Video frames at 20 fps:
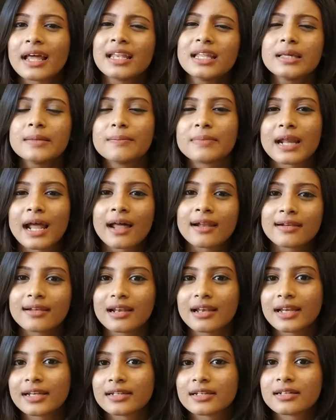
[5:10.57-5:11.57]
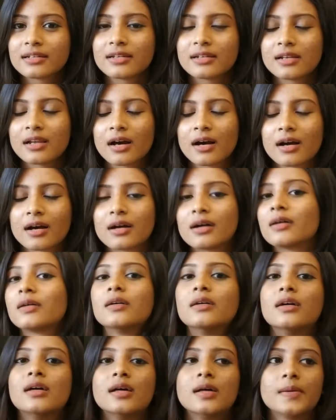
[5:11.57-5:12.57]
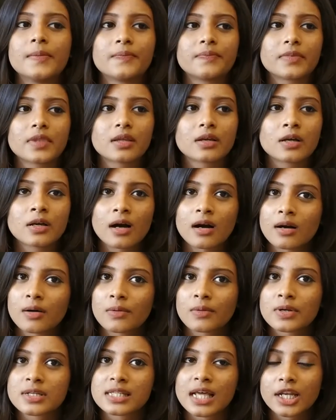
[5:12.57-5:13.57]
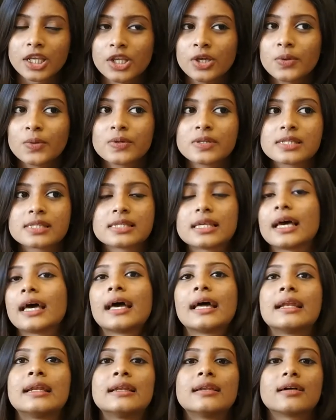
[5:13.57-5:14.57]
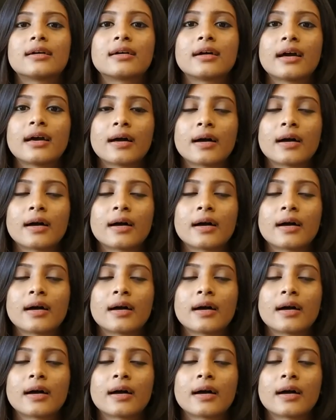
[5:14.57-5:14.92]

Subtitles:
any brand related news and